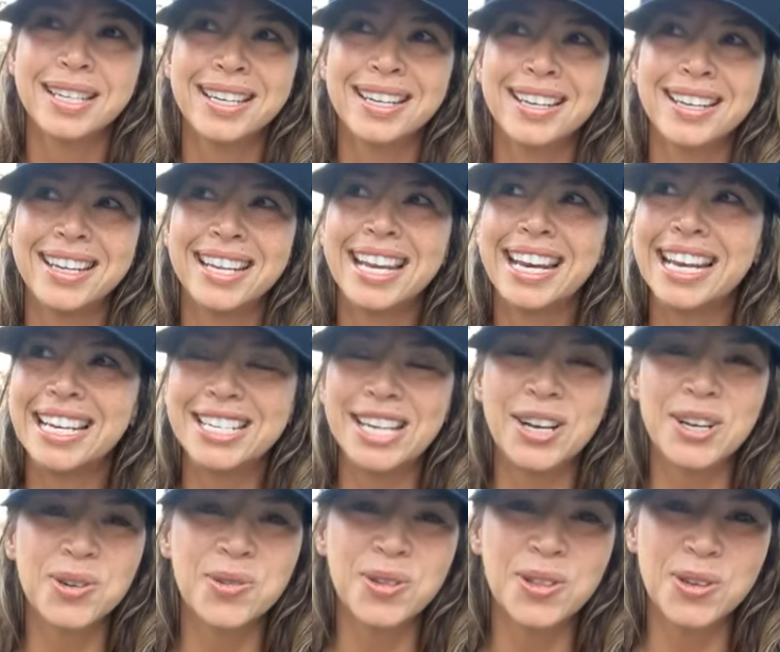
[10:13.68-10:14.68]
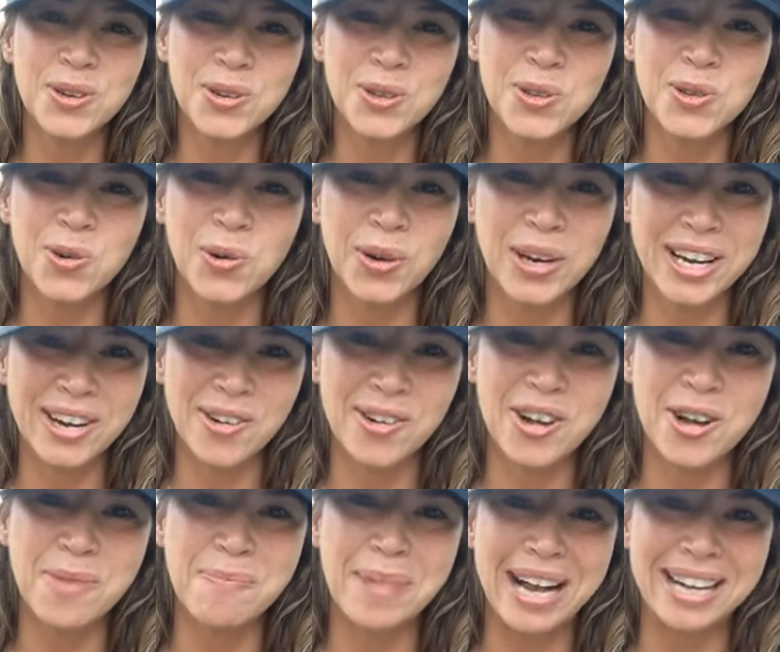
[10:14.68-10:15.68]
Can I tell you a little story and I'll
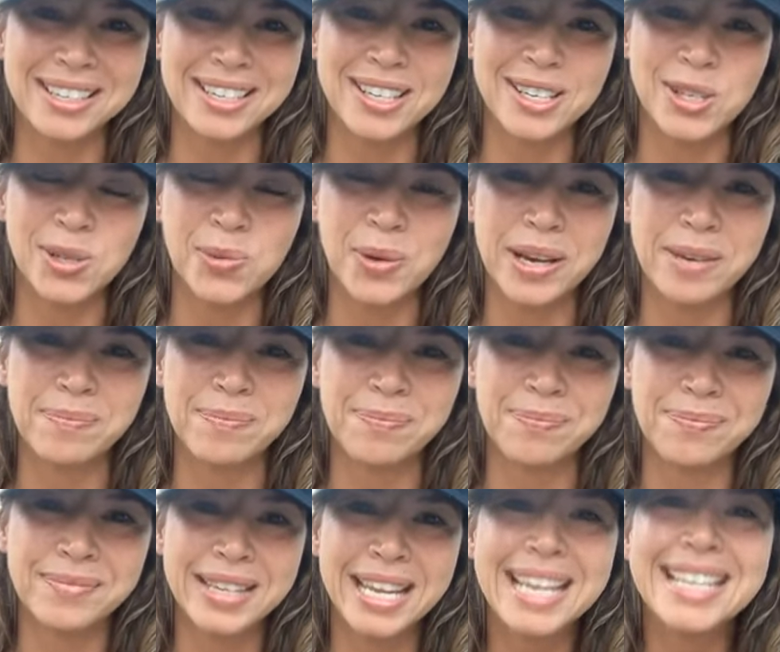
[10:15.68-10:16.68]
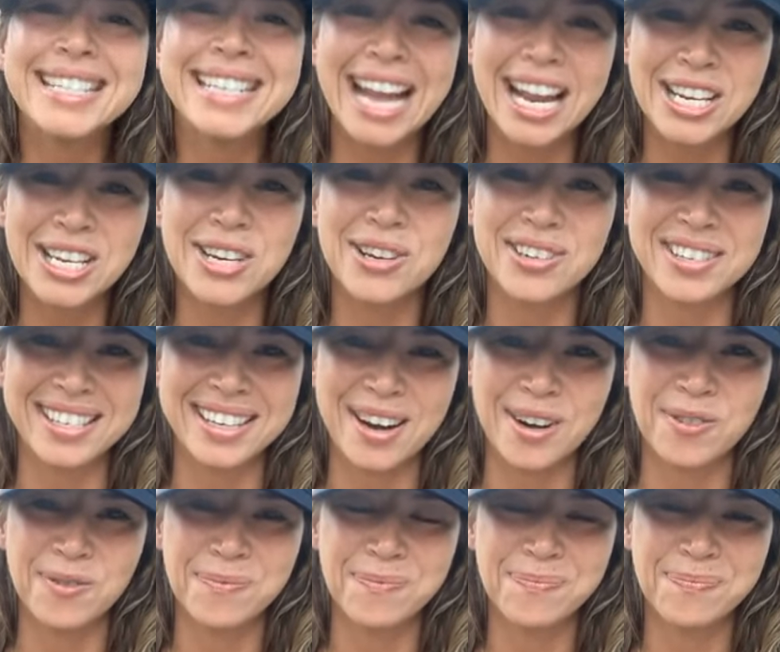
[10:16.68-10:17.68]
come back to this one? 10 years
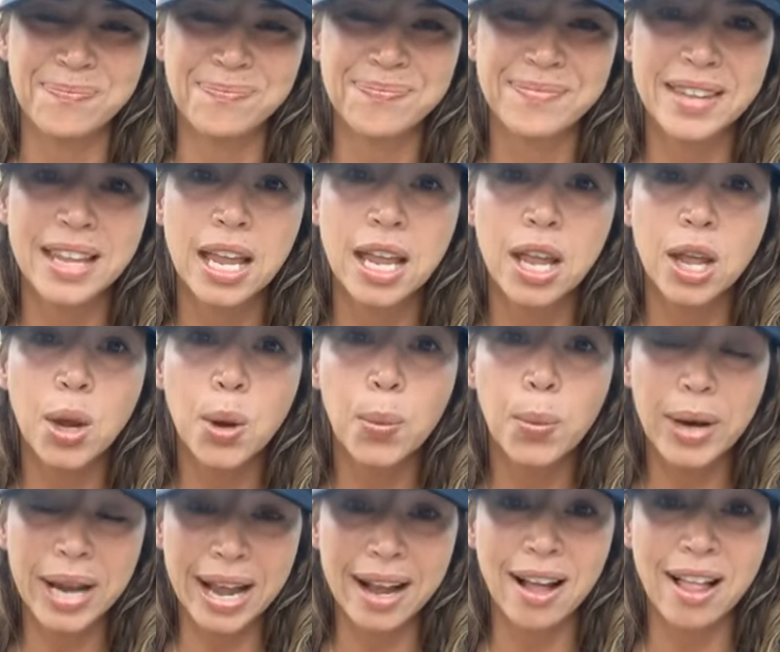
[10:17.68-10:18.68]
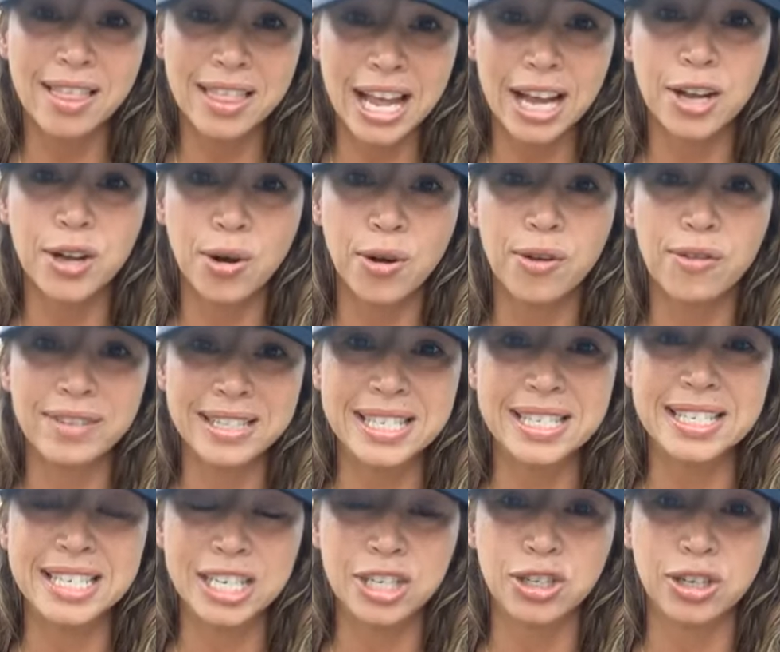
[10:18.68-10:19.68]
ago, when I got let go of as a
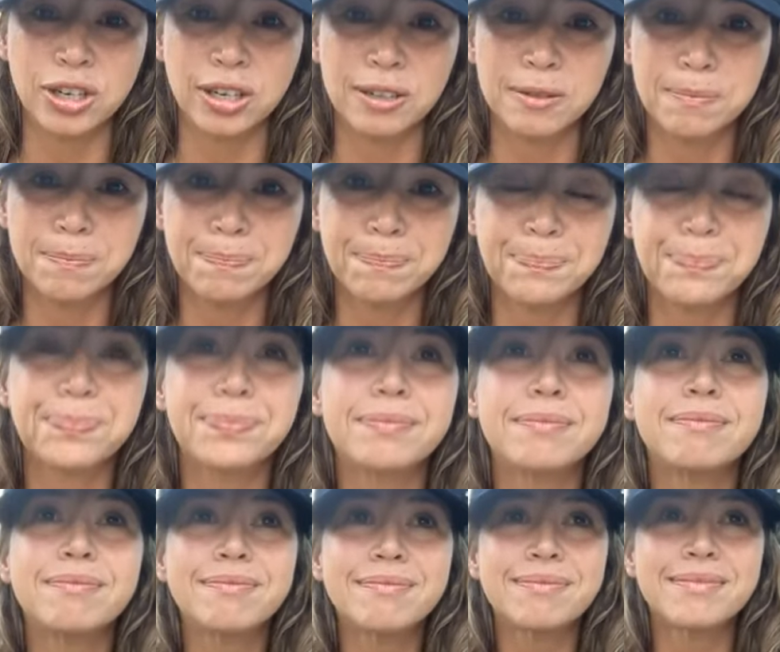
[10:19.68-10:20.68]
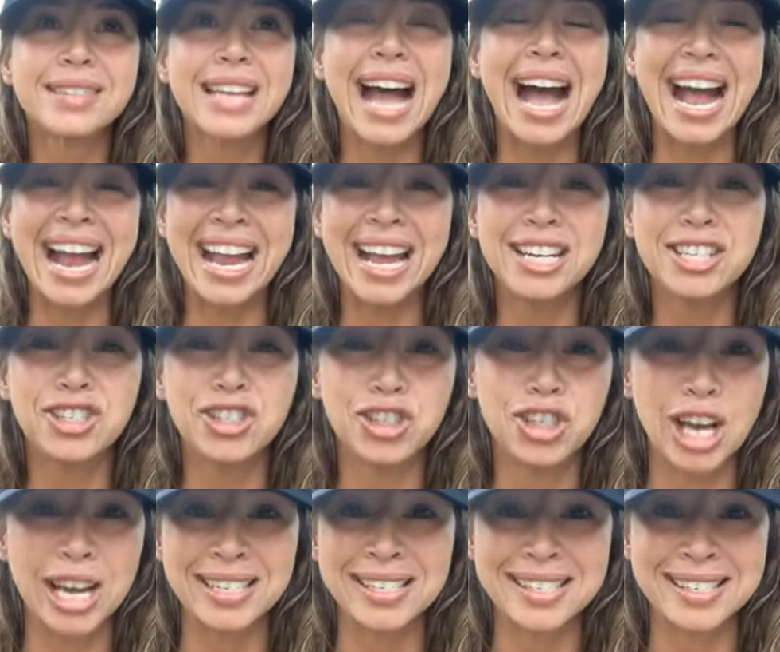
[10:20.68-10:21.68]
teacher, I had
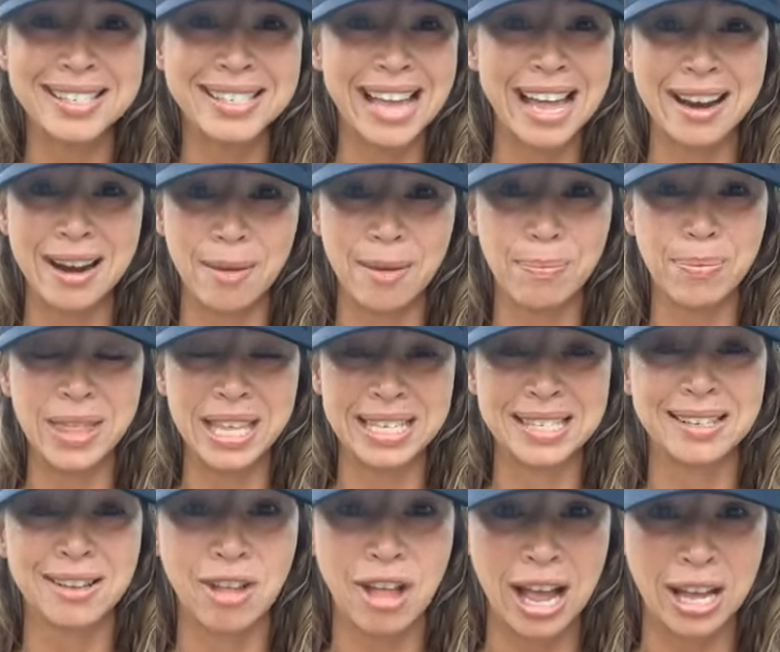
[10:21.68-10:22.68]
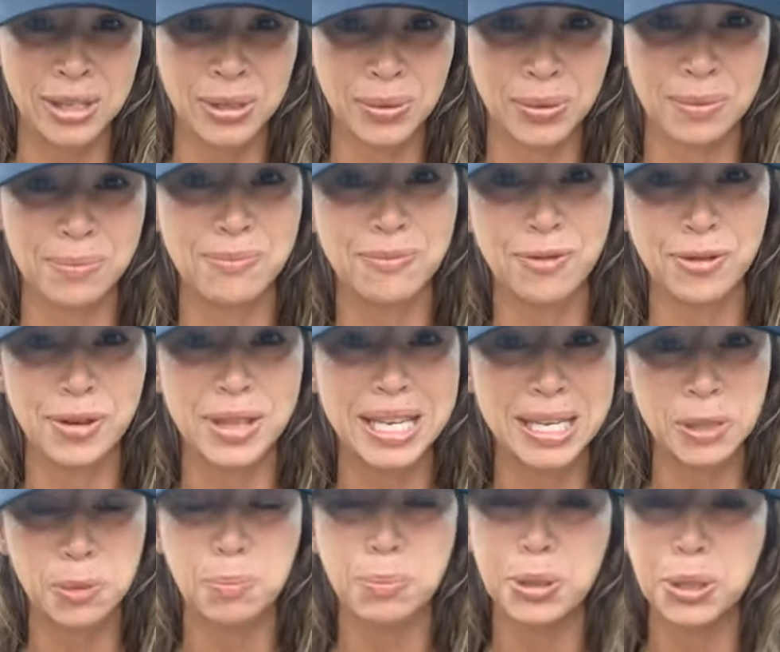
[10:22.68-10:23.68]
just set up this classroom for
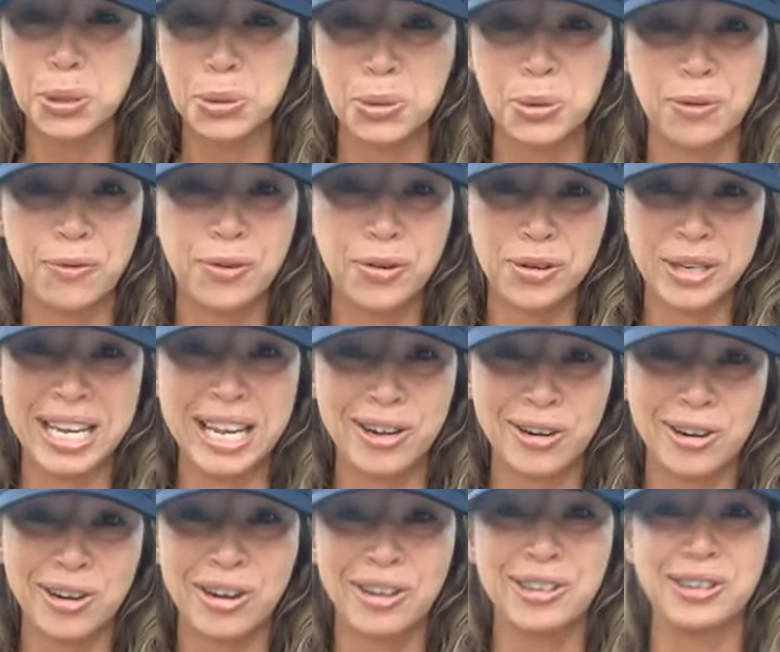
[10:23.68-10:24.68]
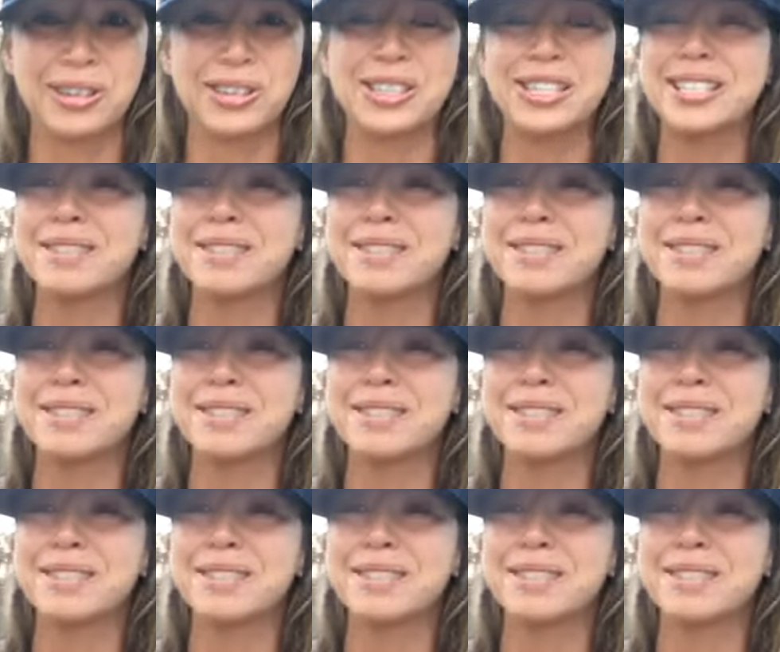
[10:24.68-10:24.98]
these beautiful kindergartners.